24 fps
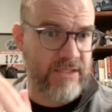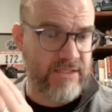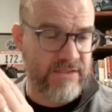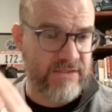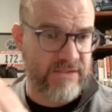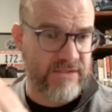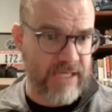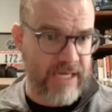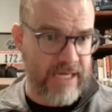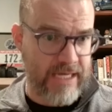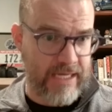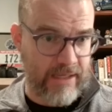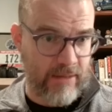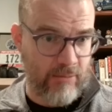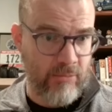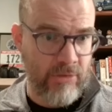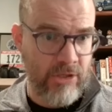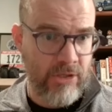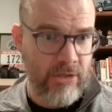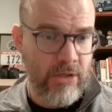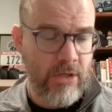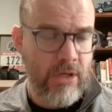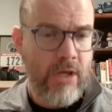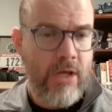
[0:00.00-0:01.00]
the same,
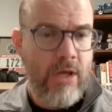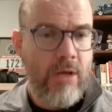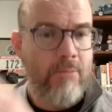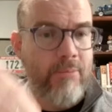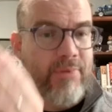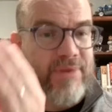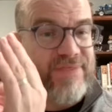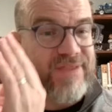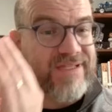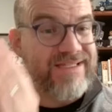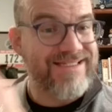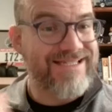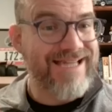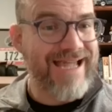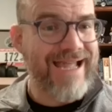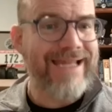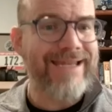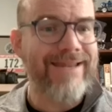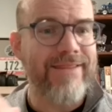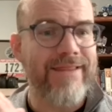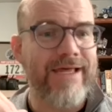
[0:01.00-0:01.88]
mm-hmm. but the data